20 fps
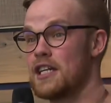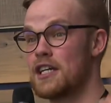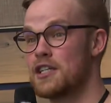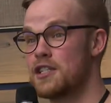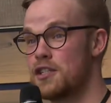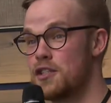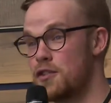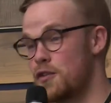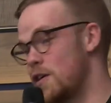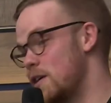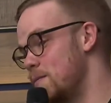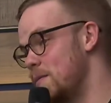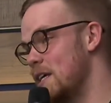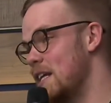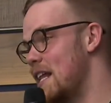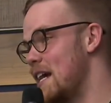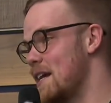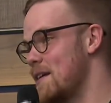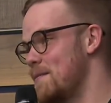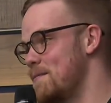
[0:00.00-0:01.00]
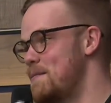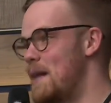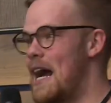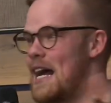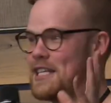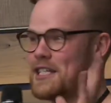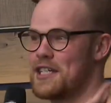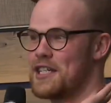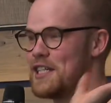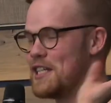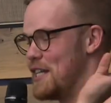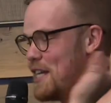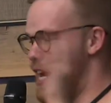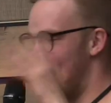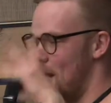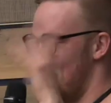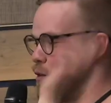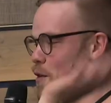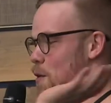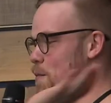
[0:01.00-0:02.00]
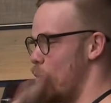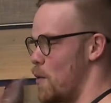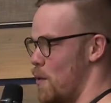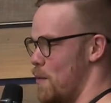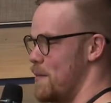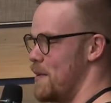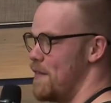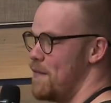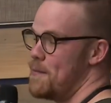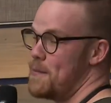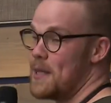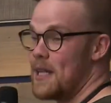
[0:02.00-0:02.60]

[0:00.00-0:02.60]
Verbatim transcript: extremely like masculine heteronormative